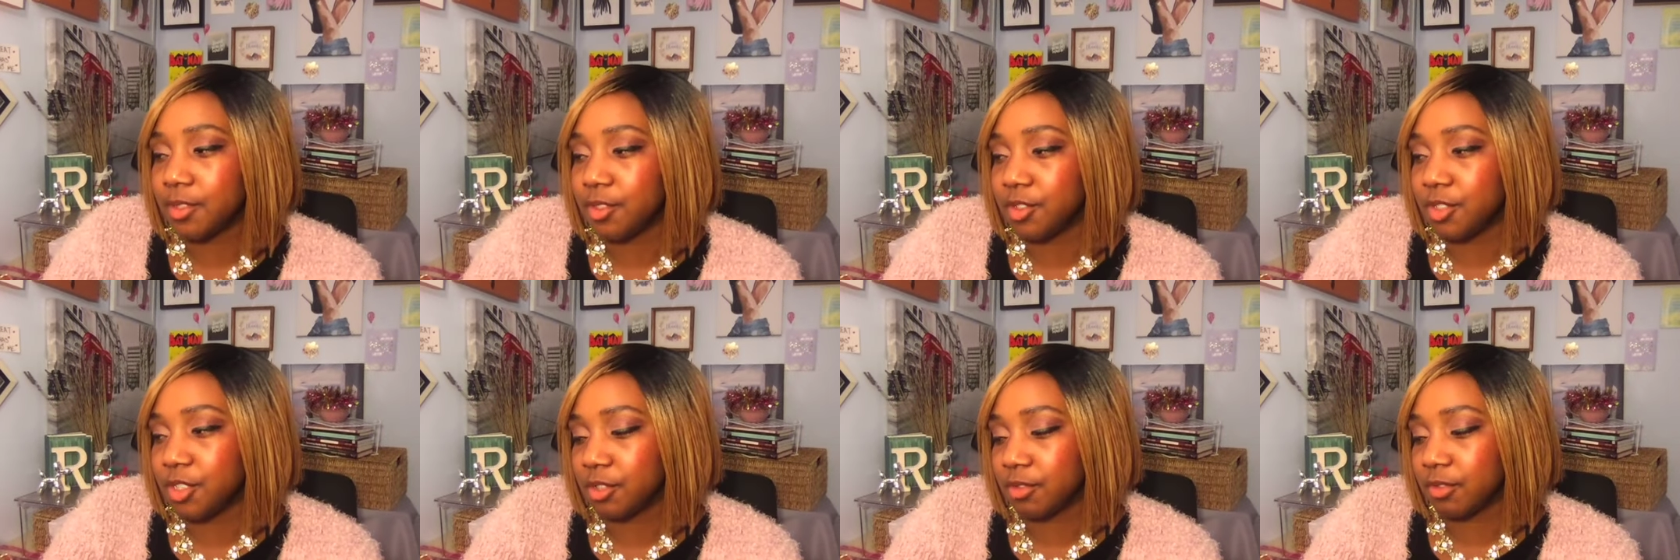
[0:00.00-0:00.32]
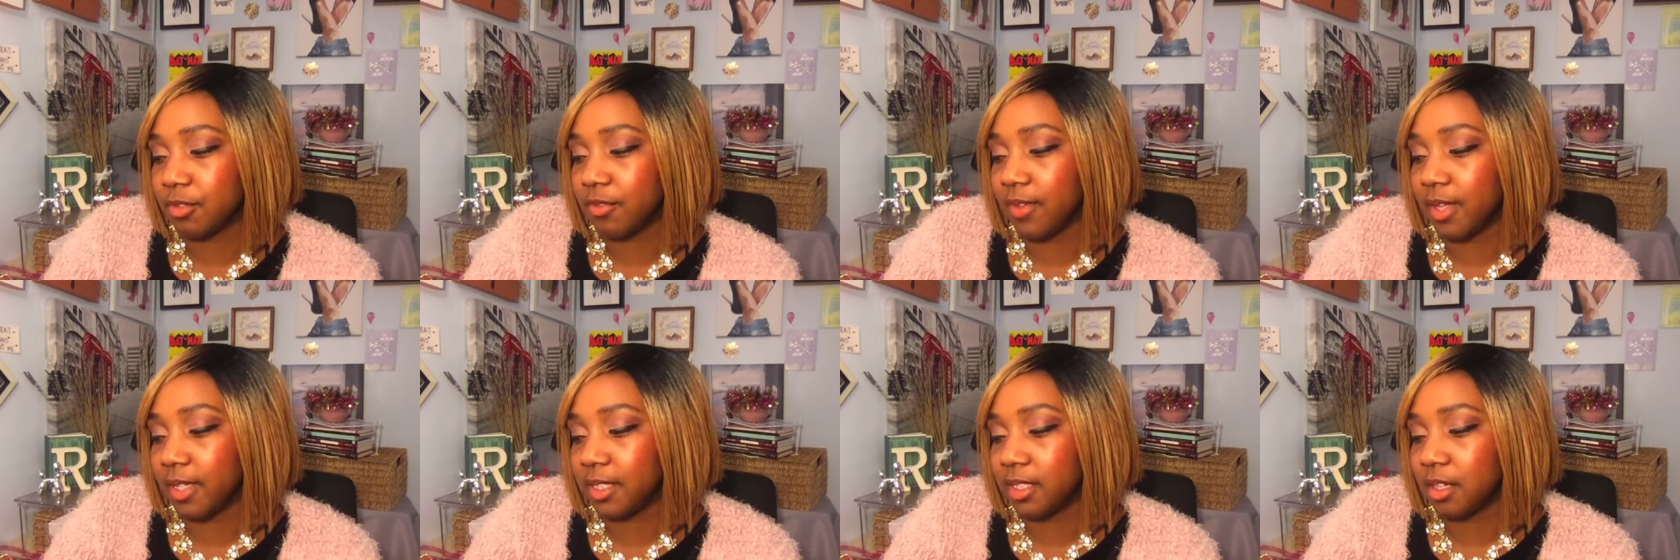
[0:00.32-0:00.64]
just
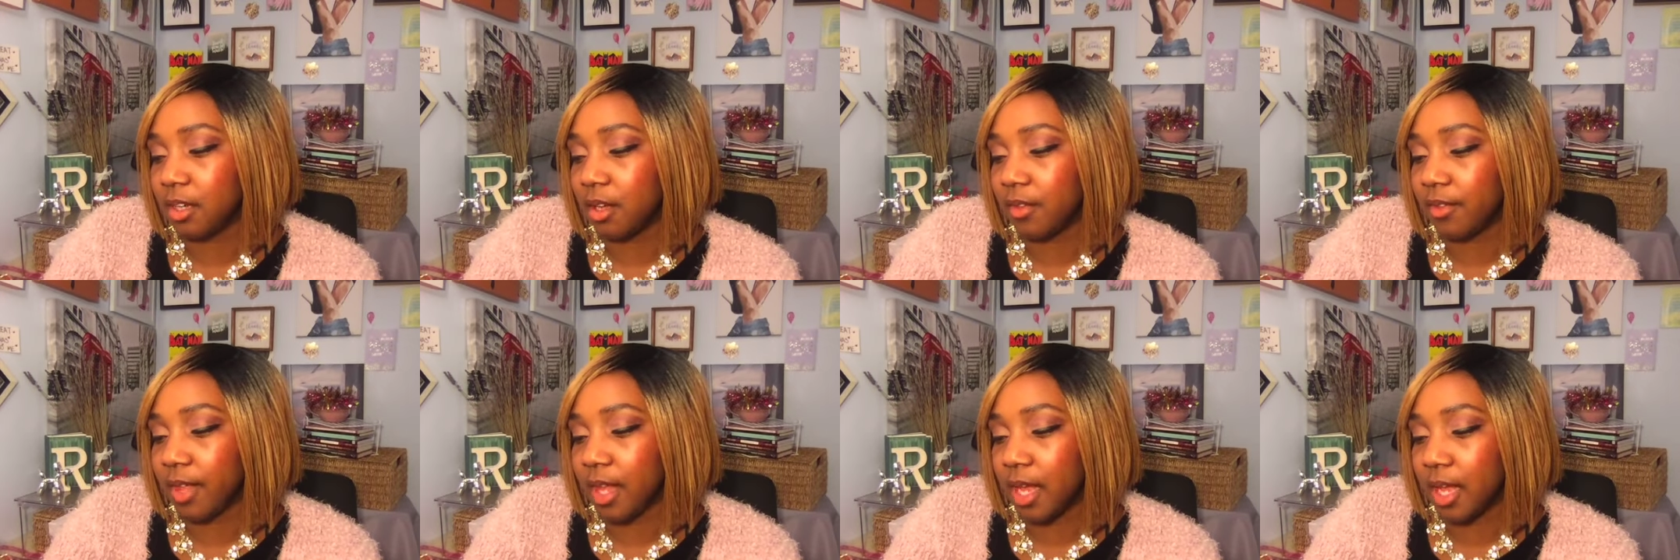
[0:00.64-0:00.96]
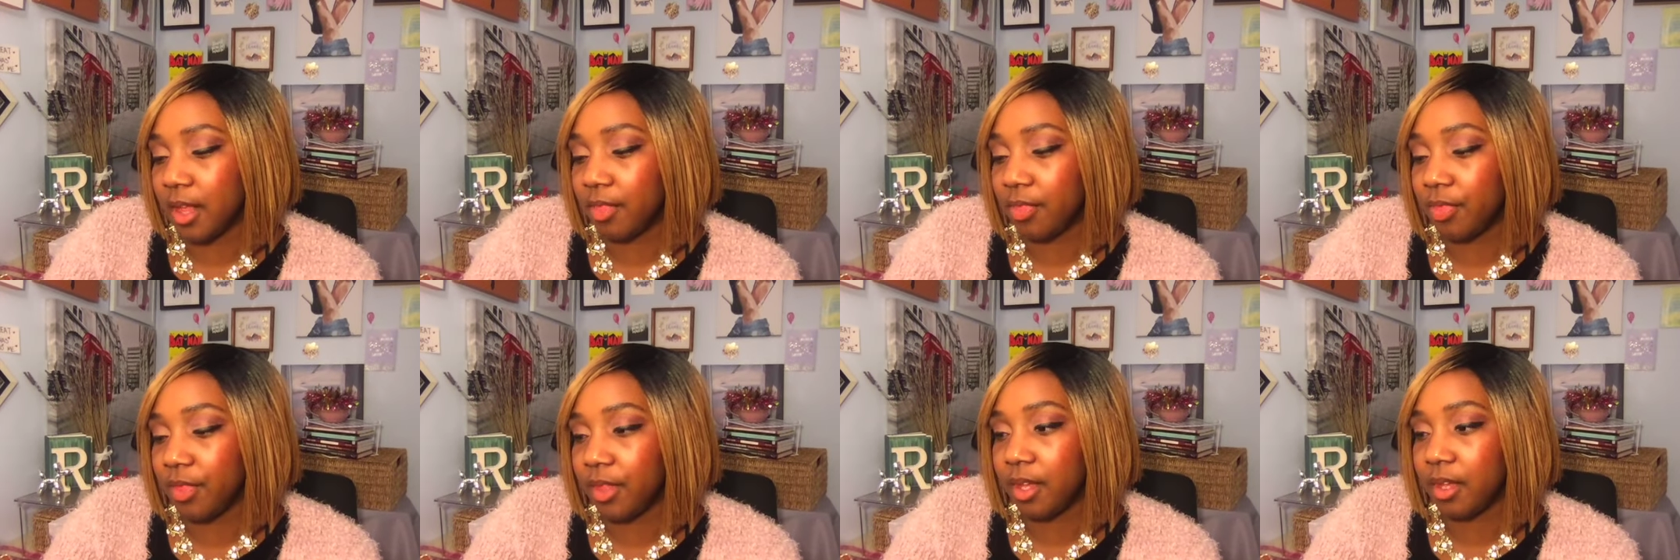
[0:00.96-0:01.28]
reflecting on that
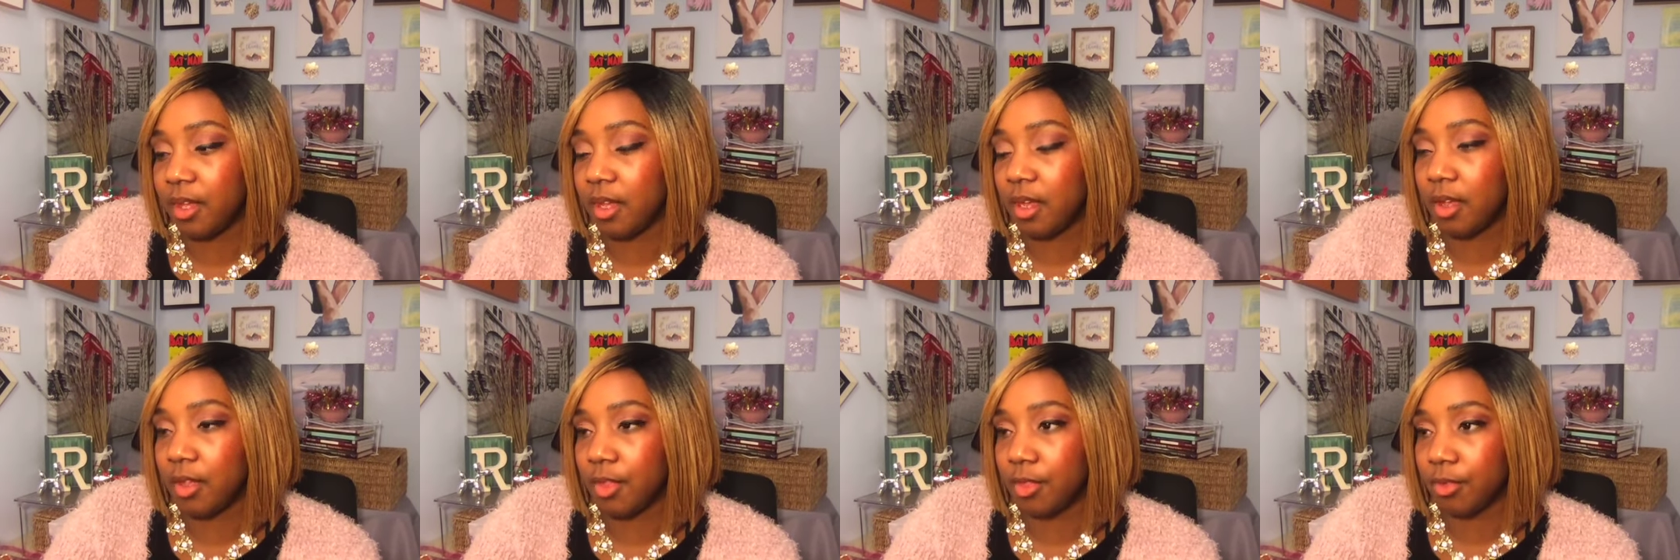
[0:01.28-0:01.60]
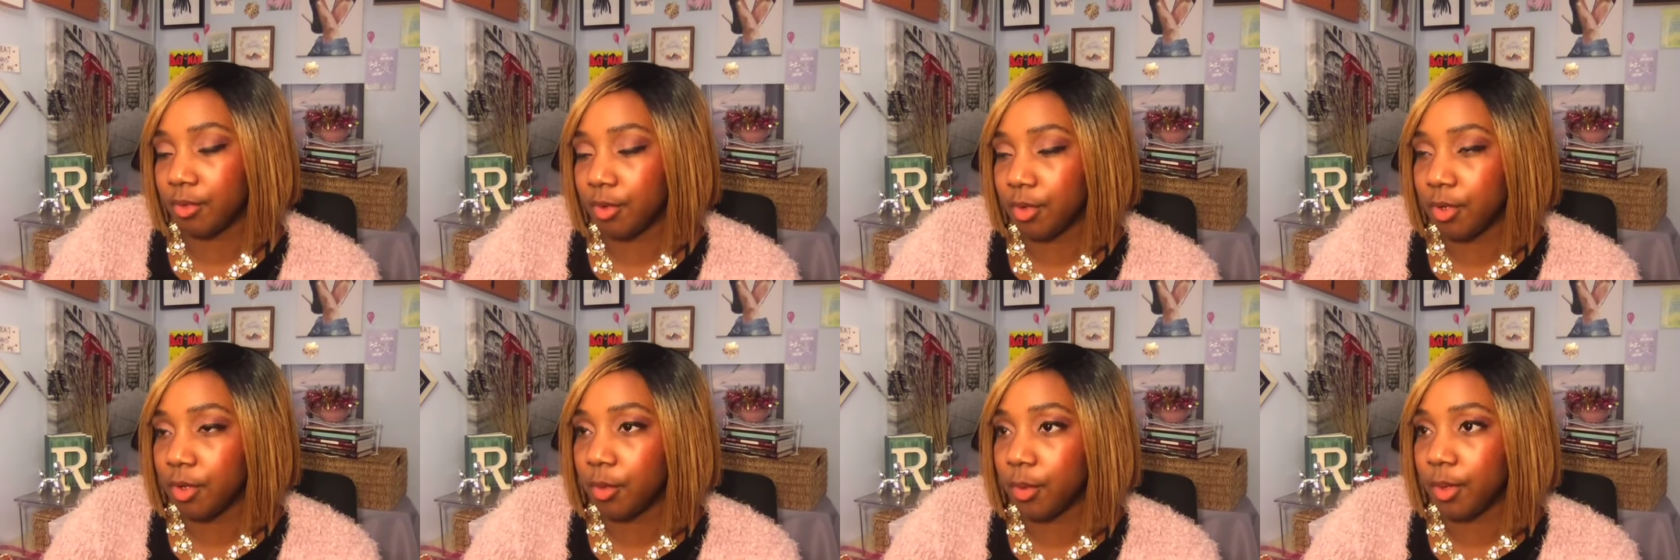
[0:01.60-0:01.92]
and thinking it
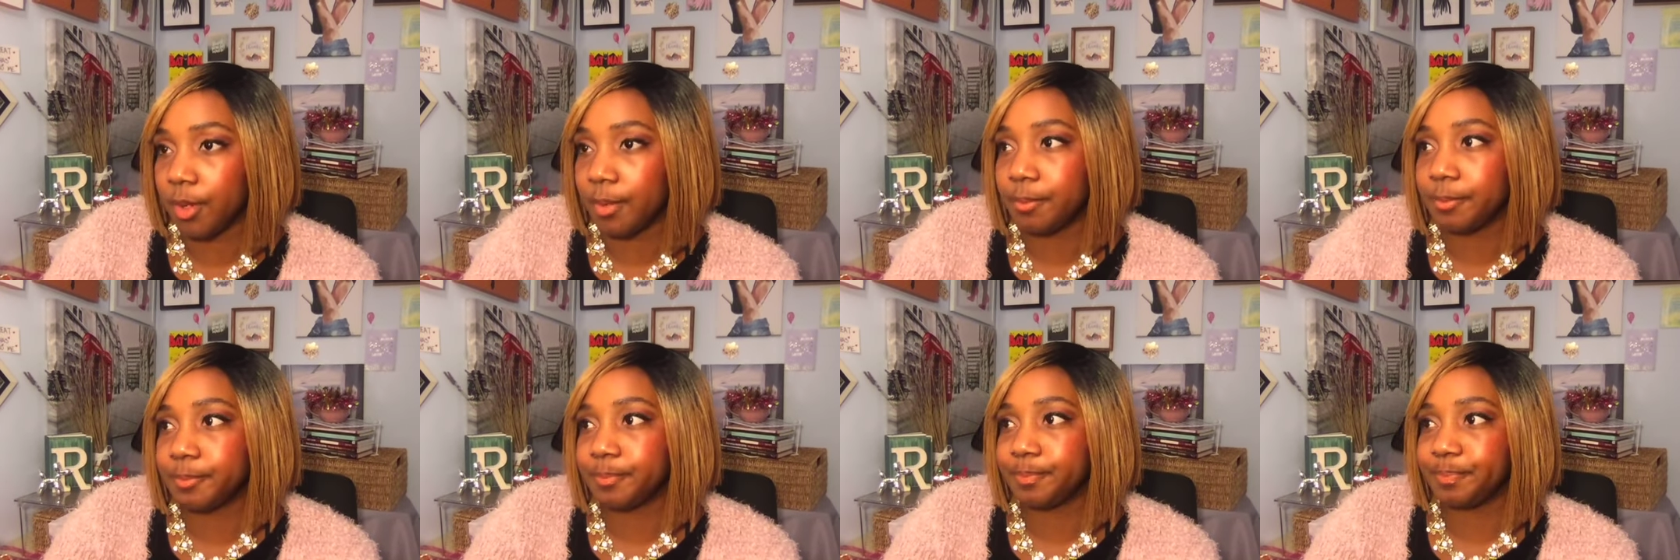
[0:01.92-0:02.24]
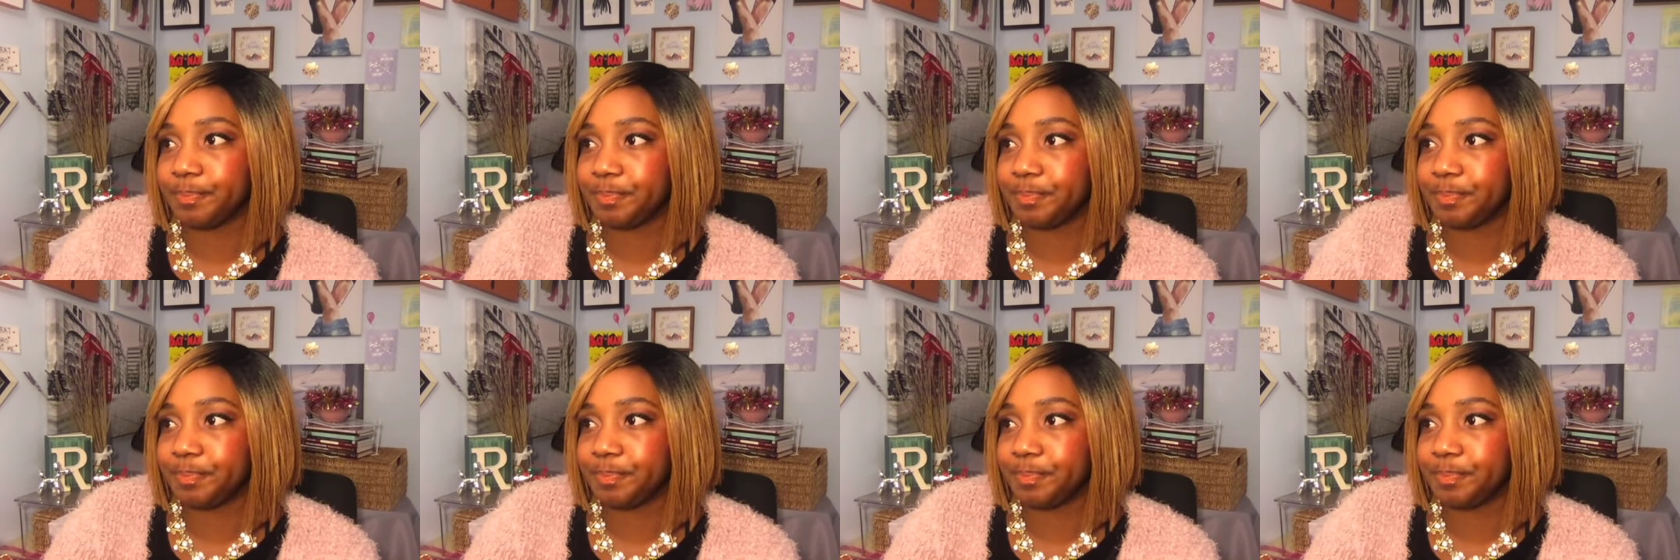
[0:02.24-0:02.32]
through and